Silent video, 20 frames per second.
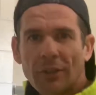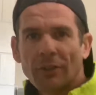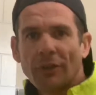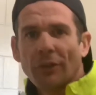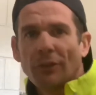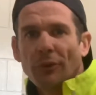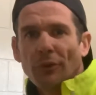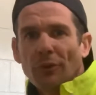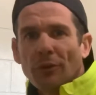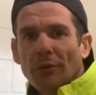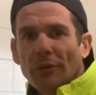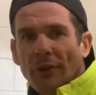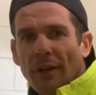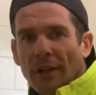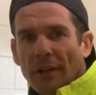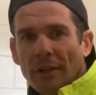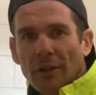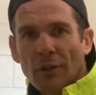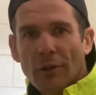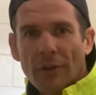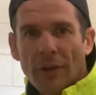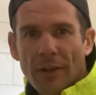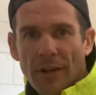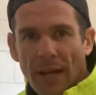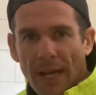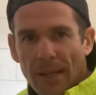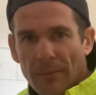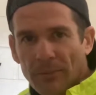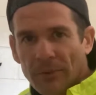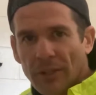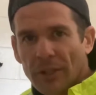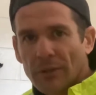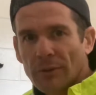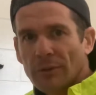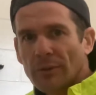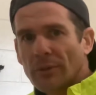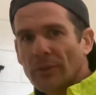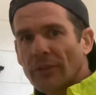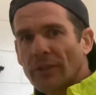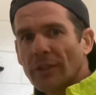because of Durinite. Look at the names they're
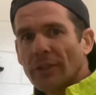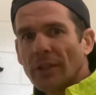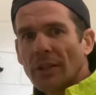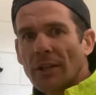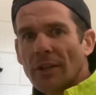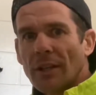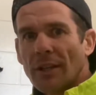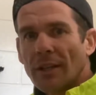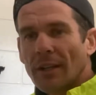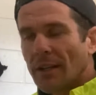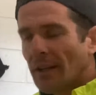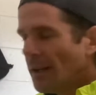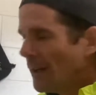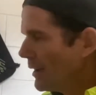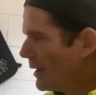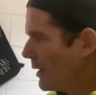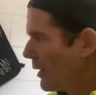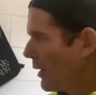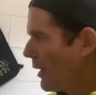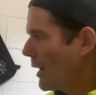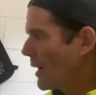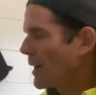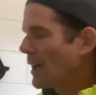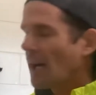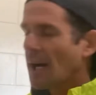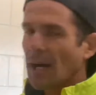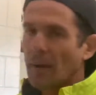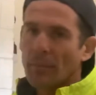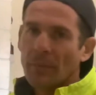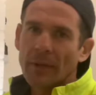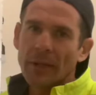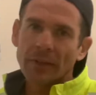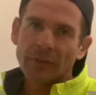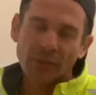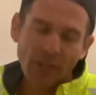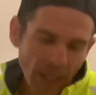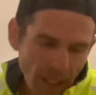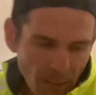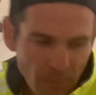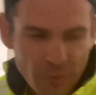using. You know, high carb this,
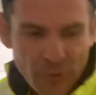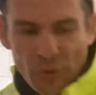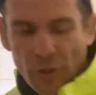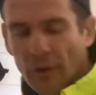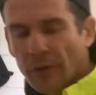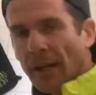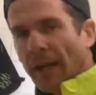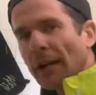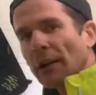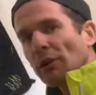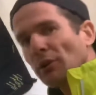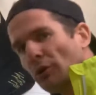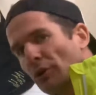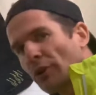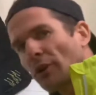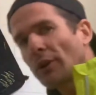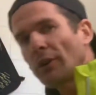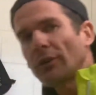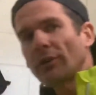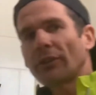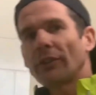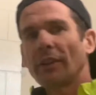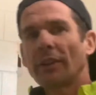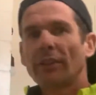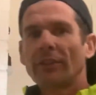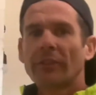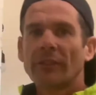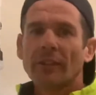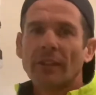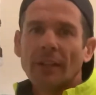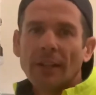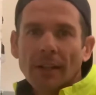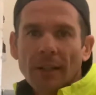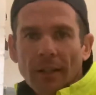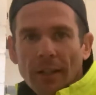carb strong that, glucose this.